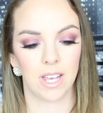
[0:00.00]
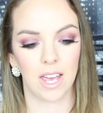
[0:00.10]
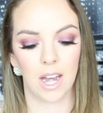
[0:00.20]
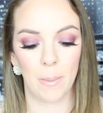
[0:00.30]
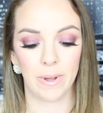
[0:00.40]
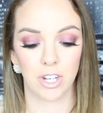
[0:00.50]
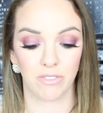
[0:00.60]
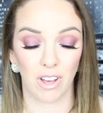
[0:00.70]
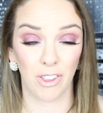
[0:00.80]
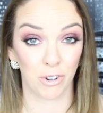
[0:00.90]
and a bunch
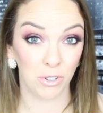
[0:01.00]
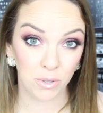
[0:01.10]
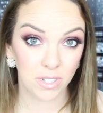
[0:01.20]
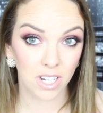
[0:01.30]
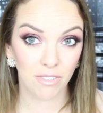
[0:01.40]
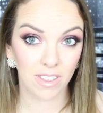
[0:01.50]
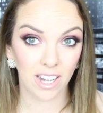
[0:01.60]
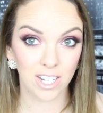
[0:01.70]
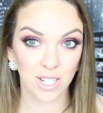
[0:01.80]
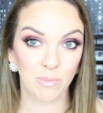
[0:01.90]
of other new stuff
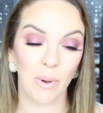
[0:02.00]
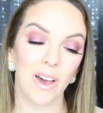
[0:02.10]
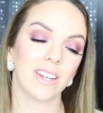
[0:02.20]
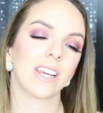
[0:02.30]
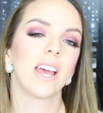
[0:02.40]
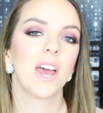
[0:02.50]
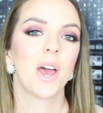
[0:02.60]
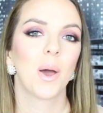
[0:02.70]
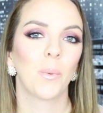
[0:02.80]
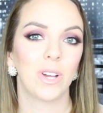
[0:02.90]
that I just bought,
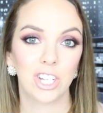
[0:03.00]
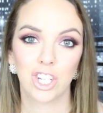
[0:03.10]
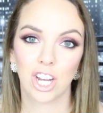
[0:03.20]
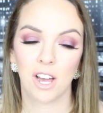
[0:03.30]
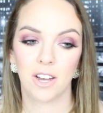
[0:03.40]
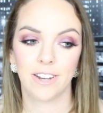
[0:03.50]
which